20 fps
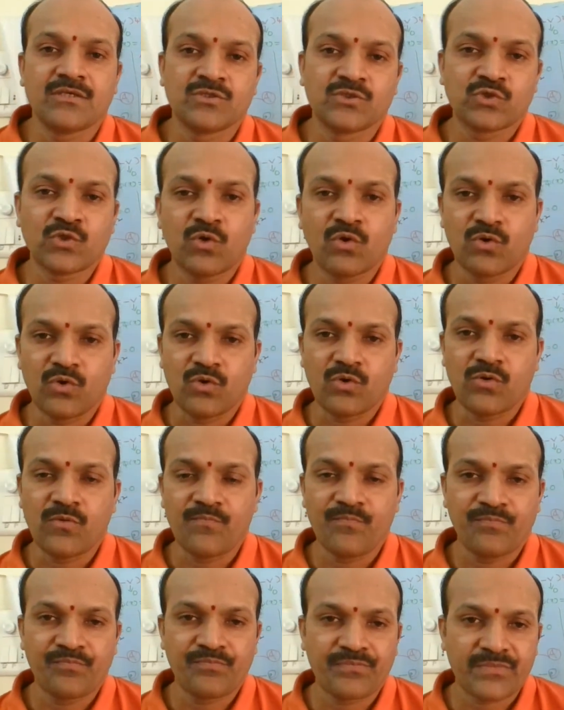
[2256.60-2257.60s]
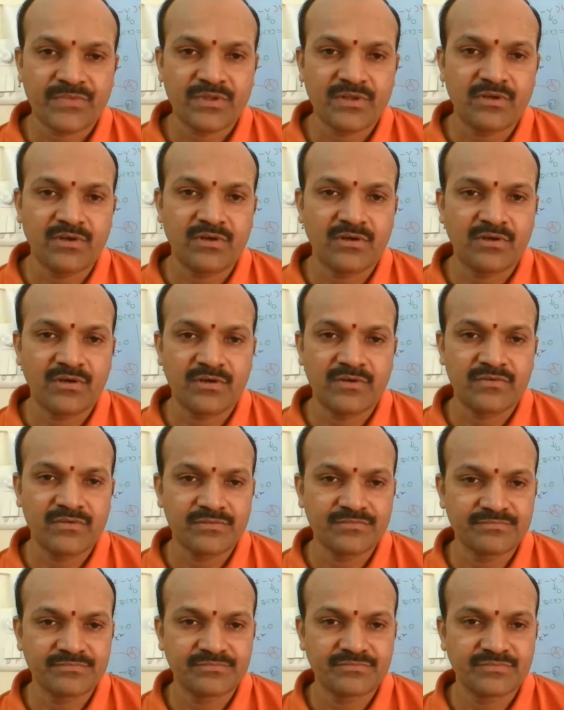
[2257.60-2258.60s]
So, uh,
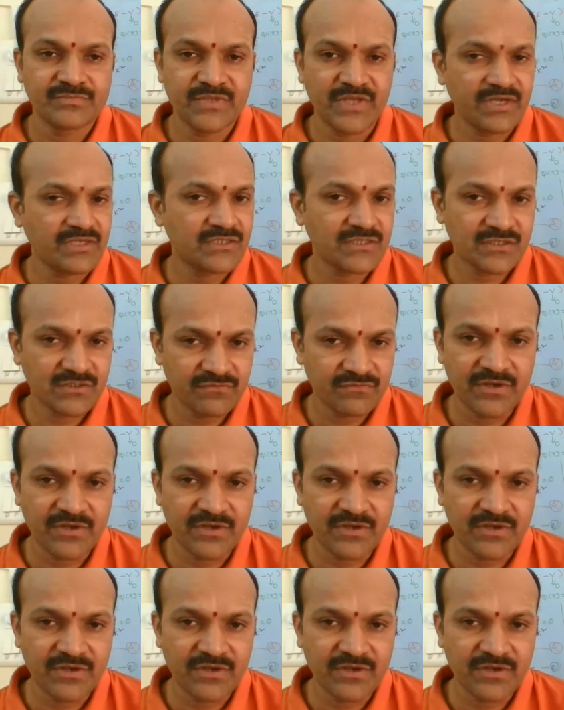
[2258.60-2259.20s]
next